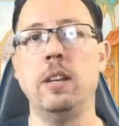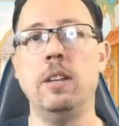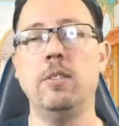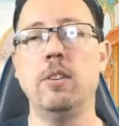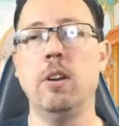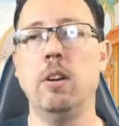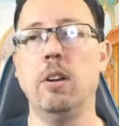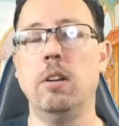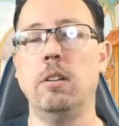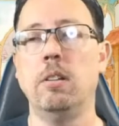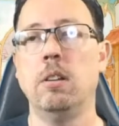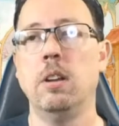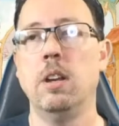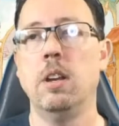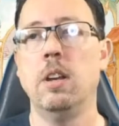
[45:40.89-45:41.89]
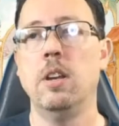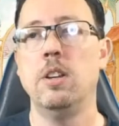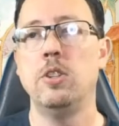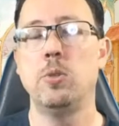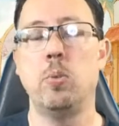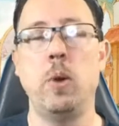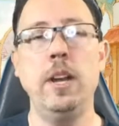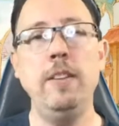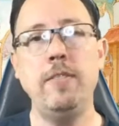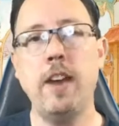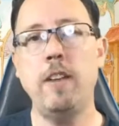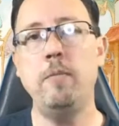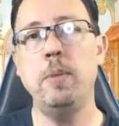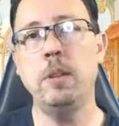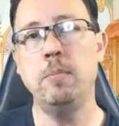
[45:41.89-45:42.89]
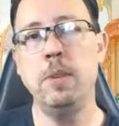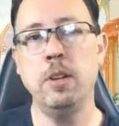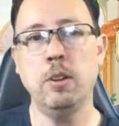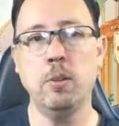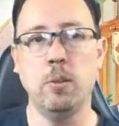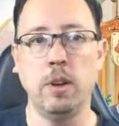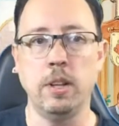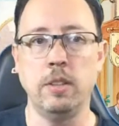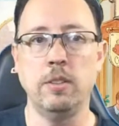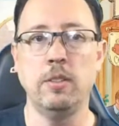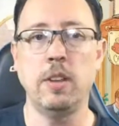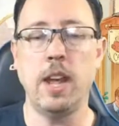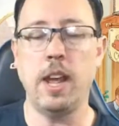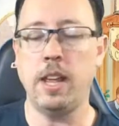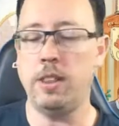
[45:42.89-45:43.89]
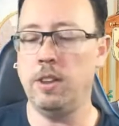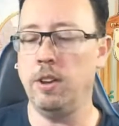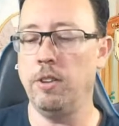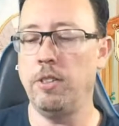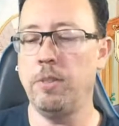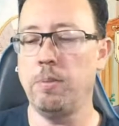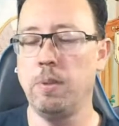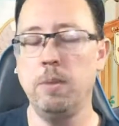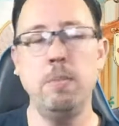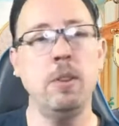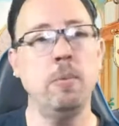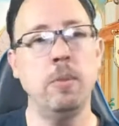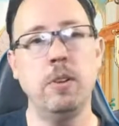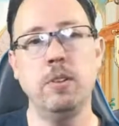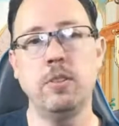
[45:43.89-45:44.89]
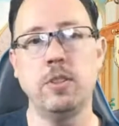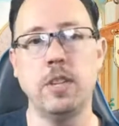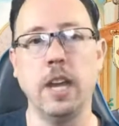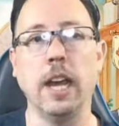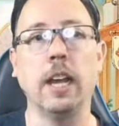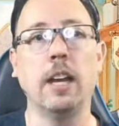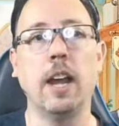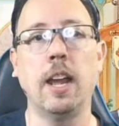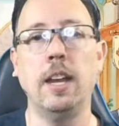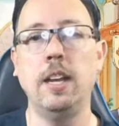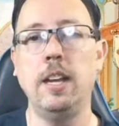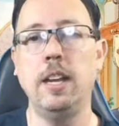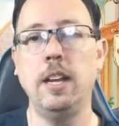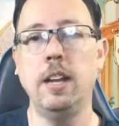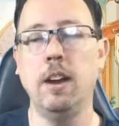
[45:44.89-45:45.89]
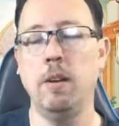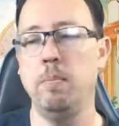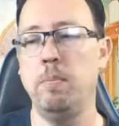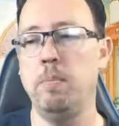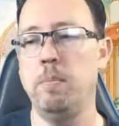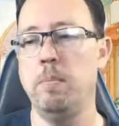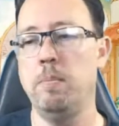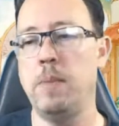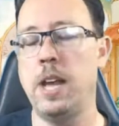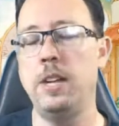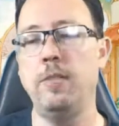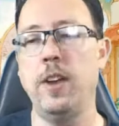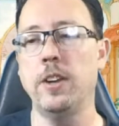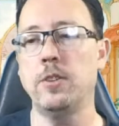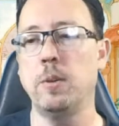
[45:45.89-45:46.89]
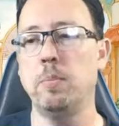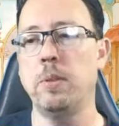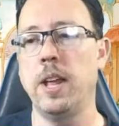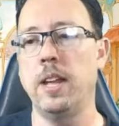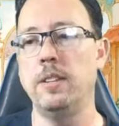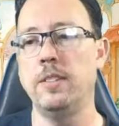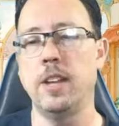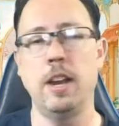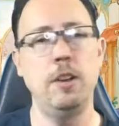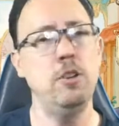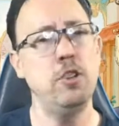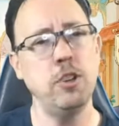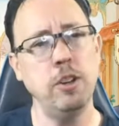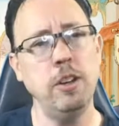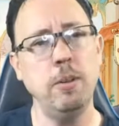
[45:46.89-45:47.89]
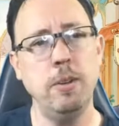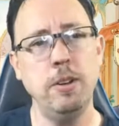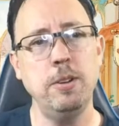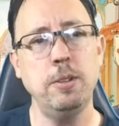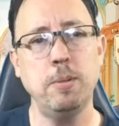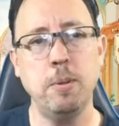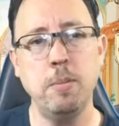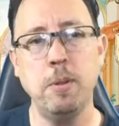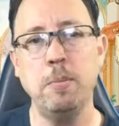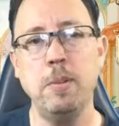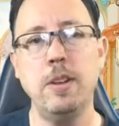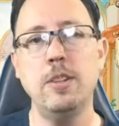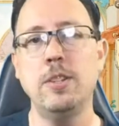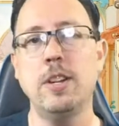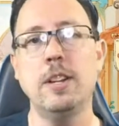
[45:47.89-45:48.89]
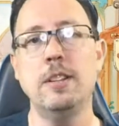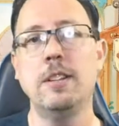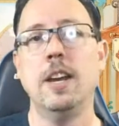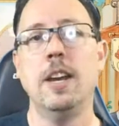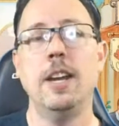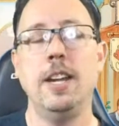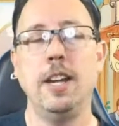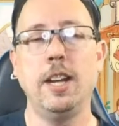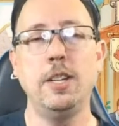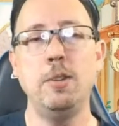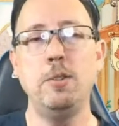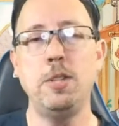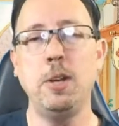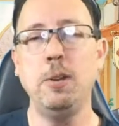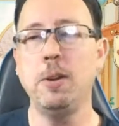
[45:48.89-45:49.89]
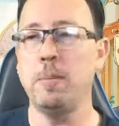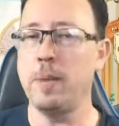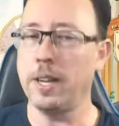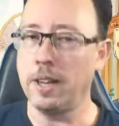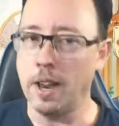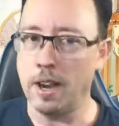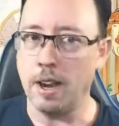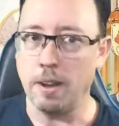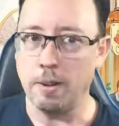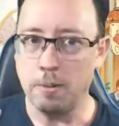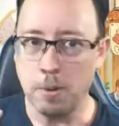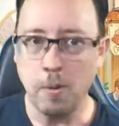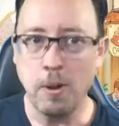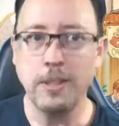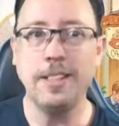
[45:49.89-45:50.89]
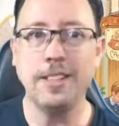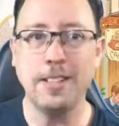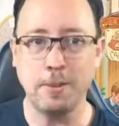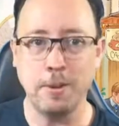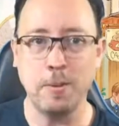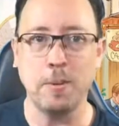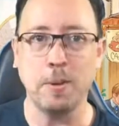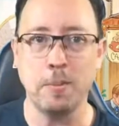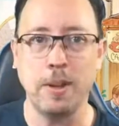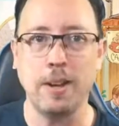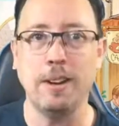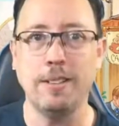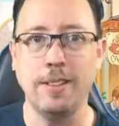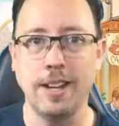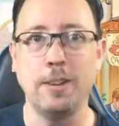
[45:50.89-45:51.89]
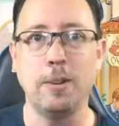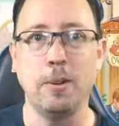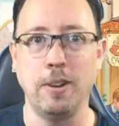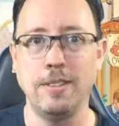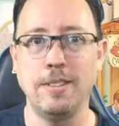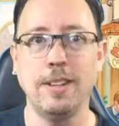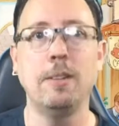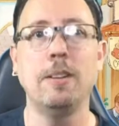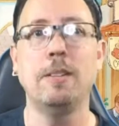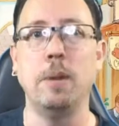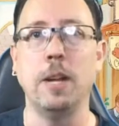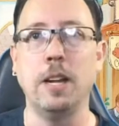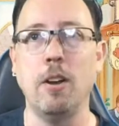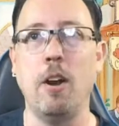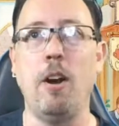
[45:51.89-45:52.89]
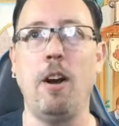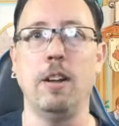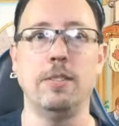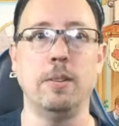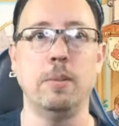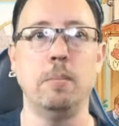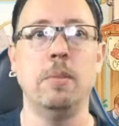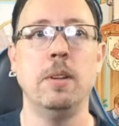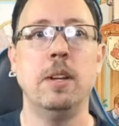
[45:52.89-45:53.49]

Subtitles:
These are 25 millimeter coins, and they're 3 millimeters thick. And our manufacturing plant said, "Are you sure you want to do 3 millimeters? You could do 2." And I'm like, no, we want the 3 millimeter thick coins. They're going to be awesome.